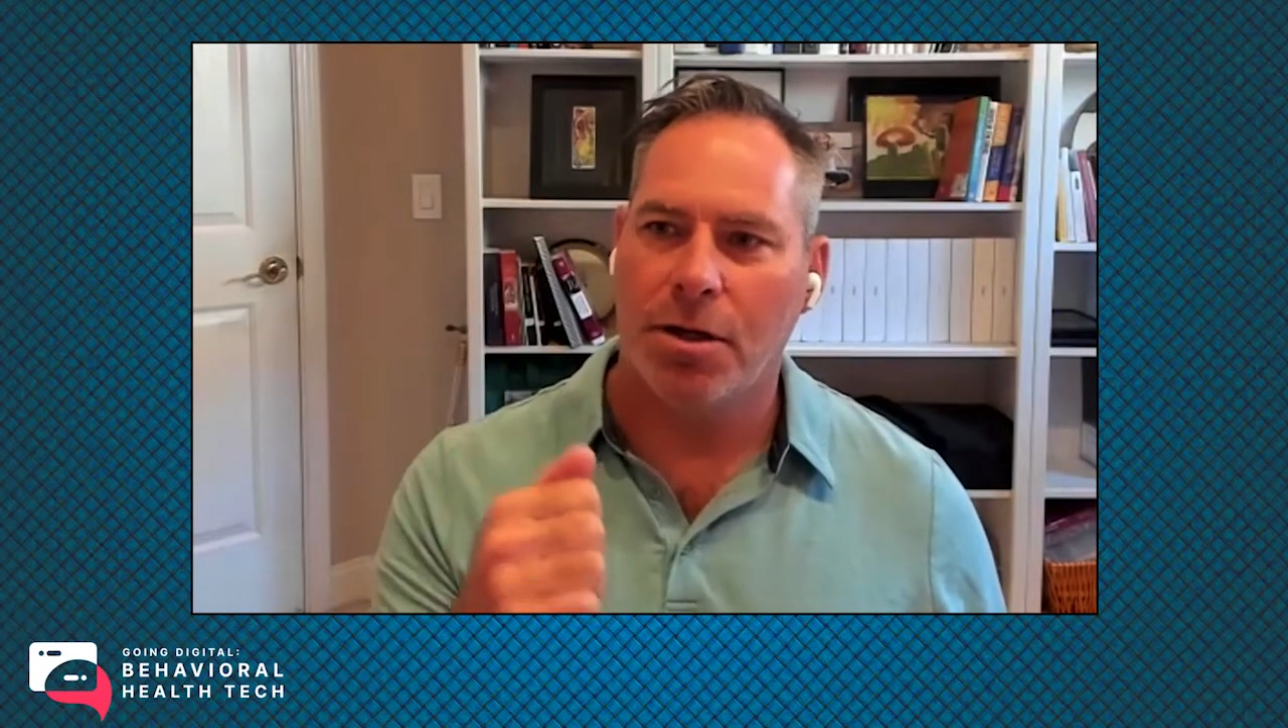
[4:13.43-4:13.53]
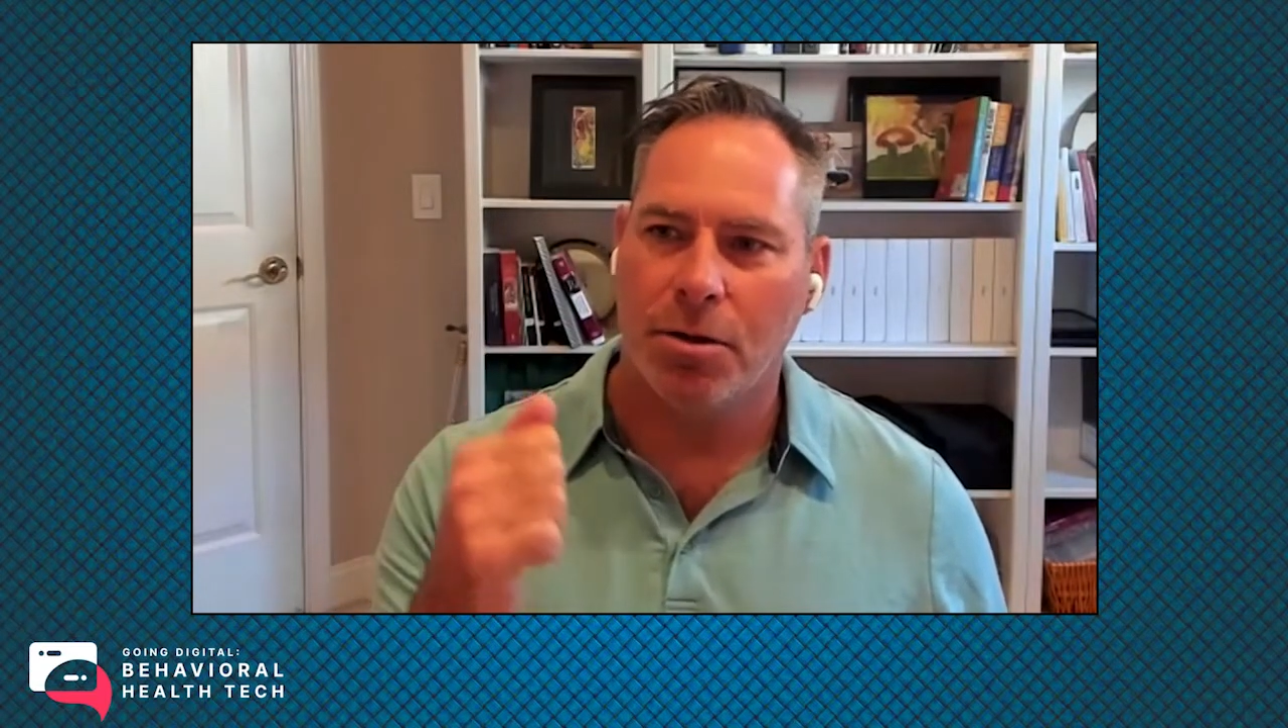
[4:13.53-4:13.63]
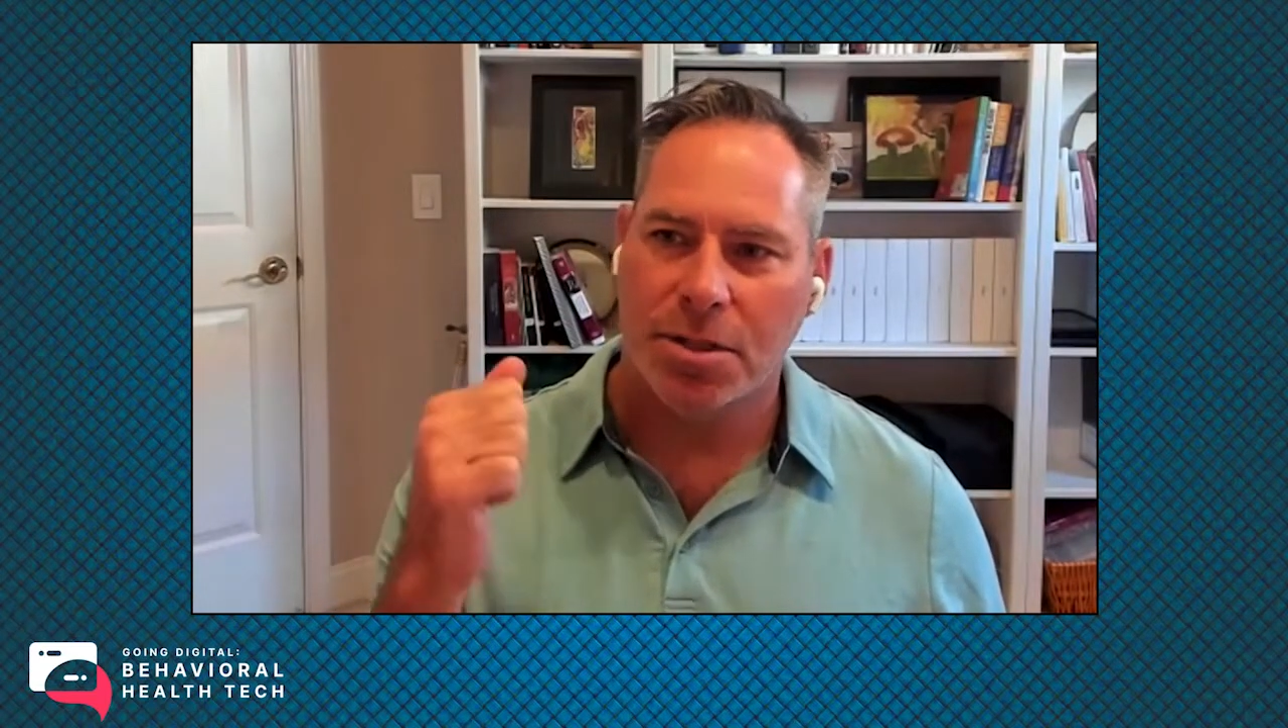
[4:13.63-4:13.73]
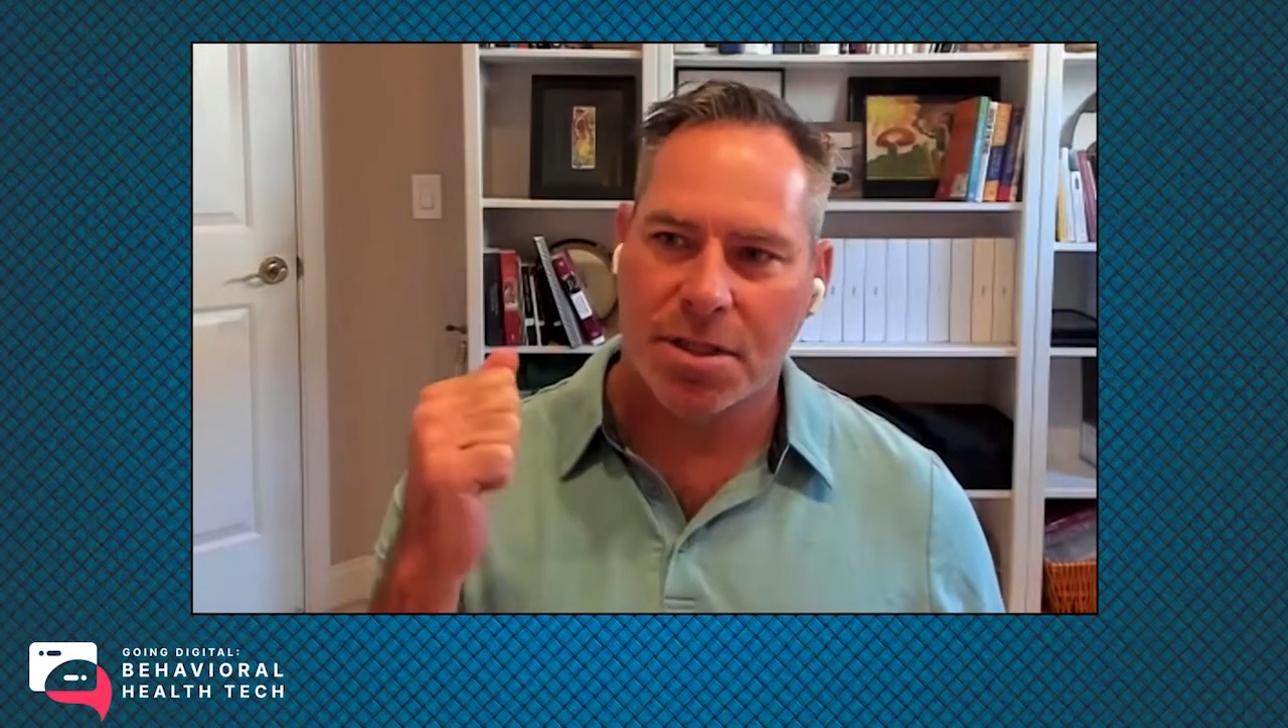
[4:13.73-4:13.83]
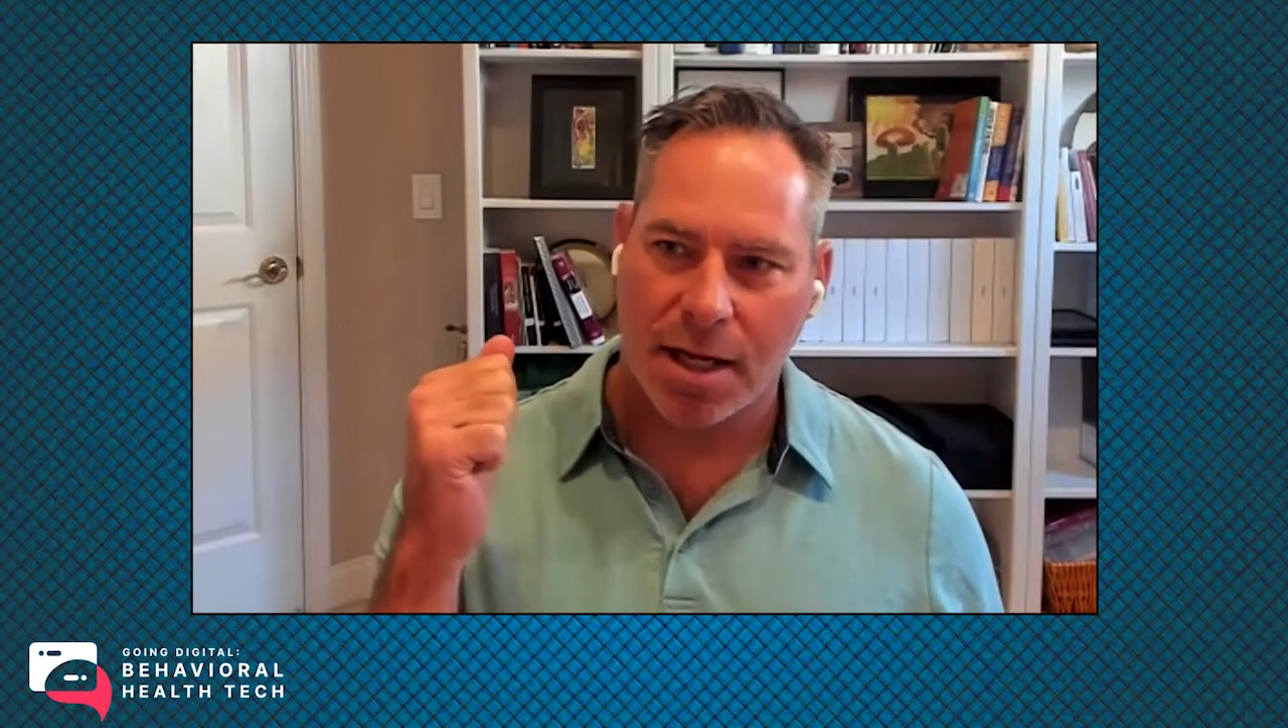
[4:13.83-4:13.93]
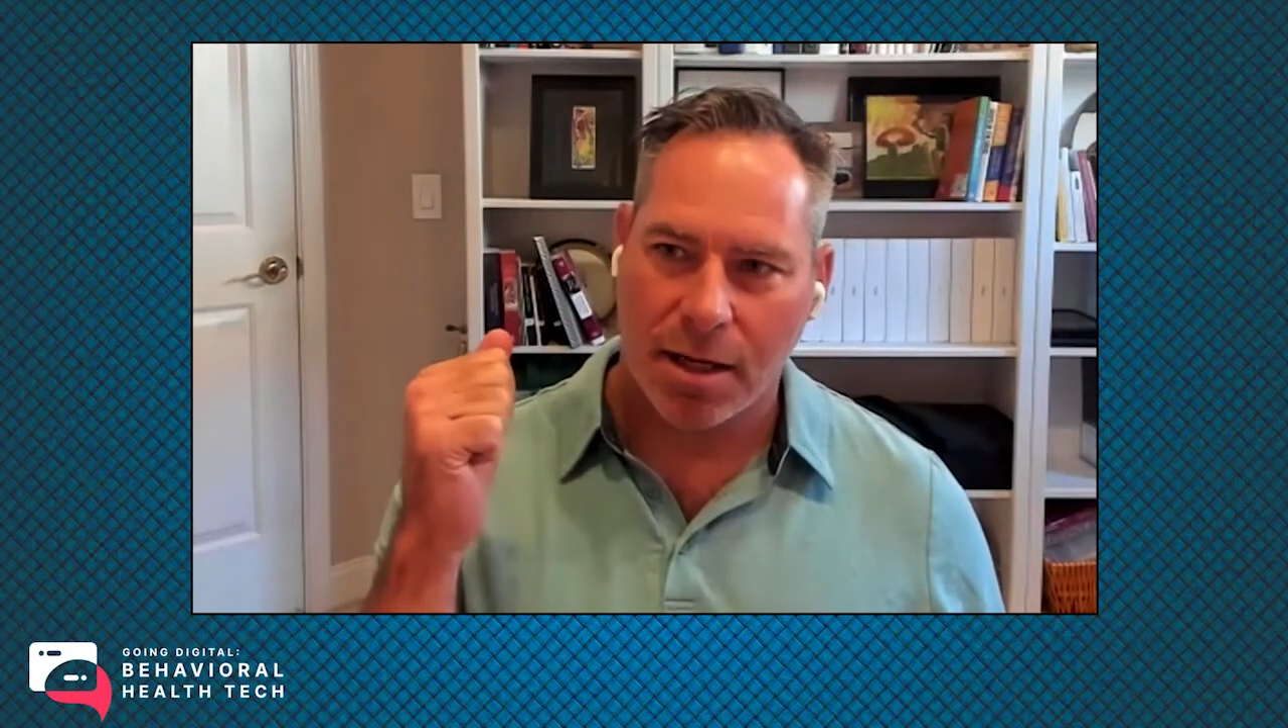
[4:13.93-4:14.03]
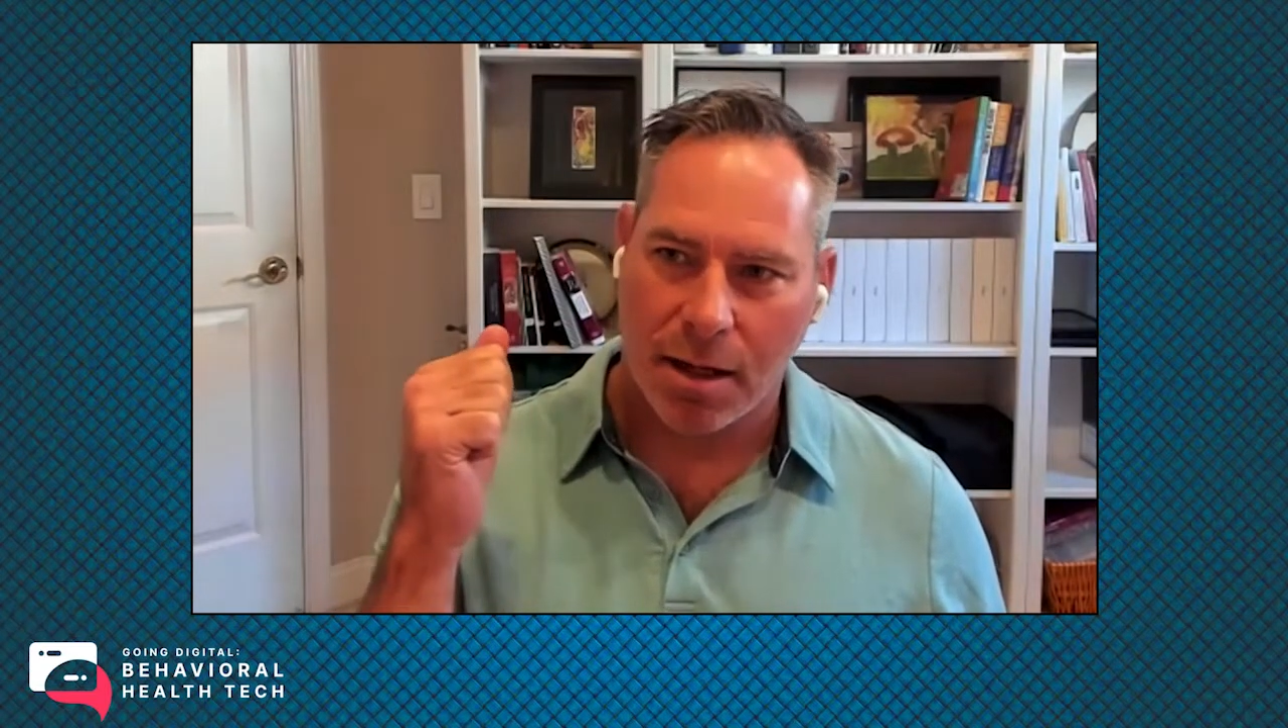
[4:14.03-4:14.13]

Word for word: do was stand